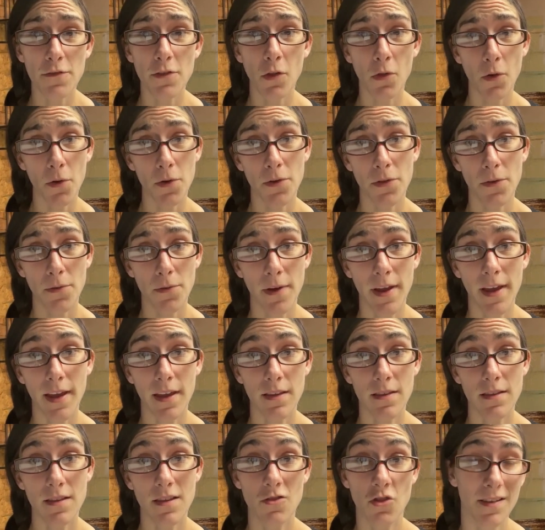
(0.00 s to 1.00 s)
of The Lord of the
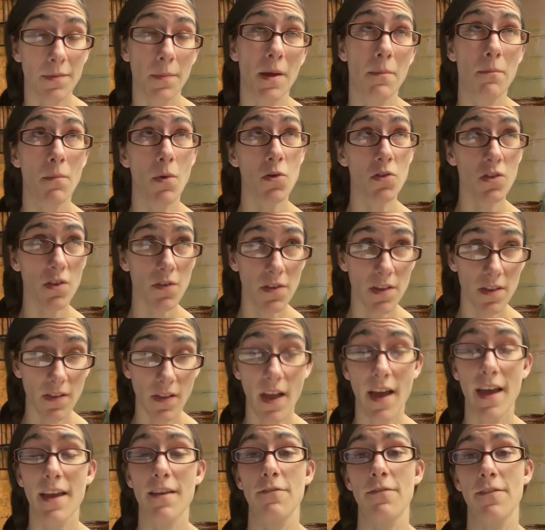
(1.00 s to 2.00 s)
Rings spent most of his
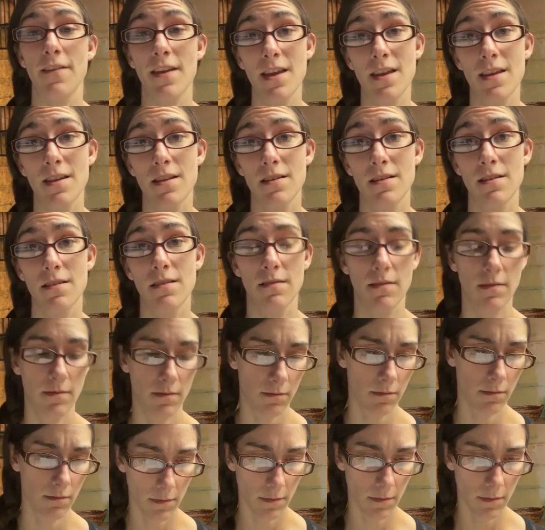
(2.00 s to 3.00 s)
life in
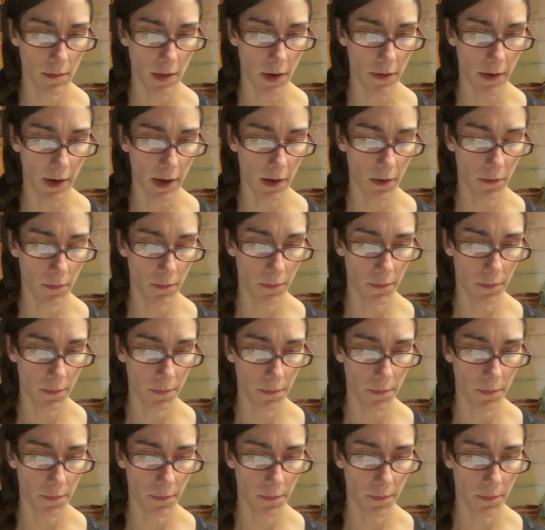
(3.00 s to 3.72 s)
there we go.